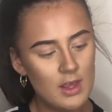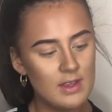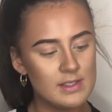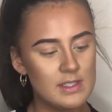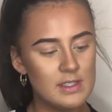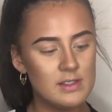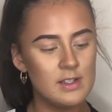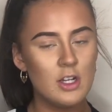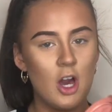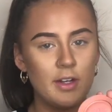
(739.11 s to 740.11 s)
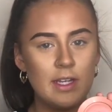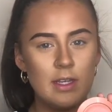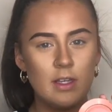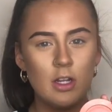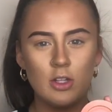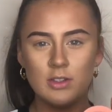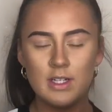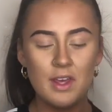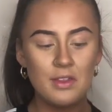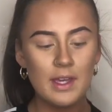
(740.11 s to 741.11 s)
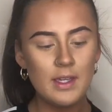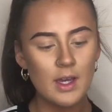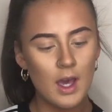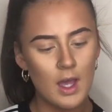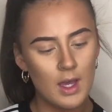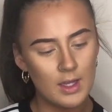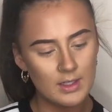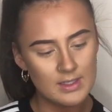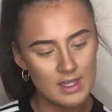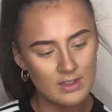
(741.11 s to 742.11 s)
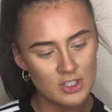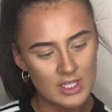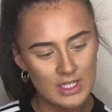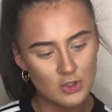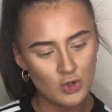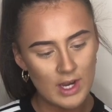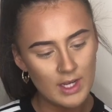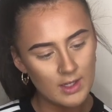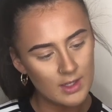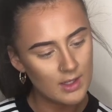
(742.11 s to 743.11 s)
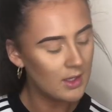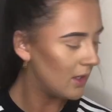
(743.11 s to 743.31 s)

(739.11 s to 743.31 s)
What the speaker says: This is Lottie London, I think, and it's in the shade Drake.